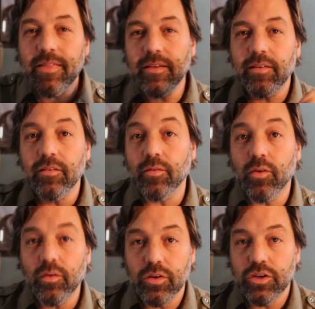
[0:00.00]
And this is, of
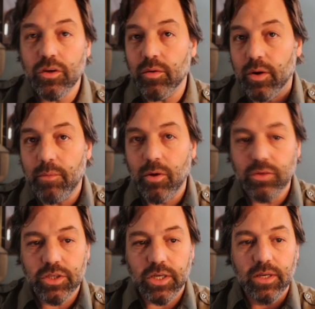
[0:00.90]
course, to show her
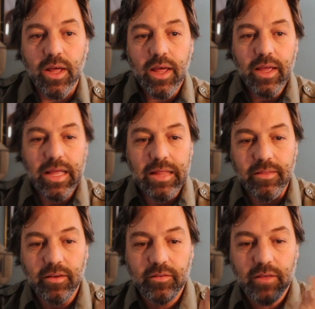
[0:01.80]
emotion in
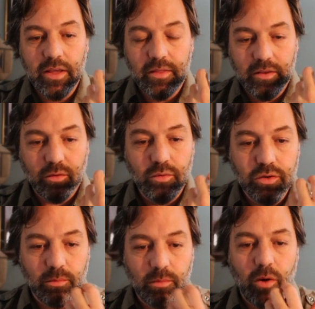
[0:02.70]
this
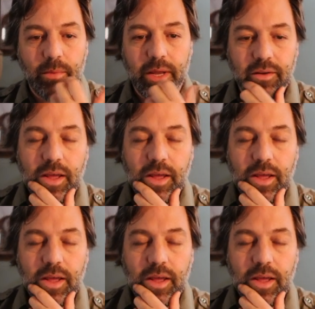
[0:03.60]
crucial moment,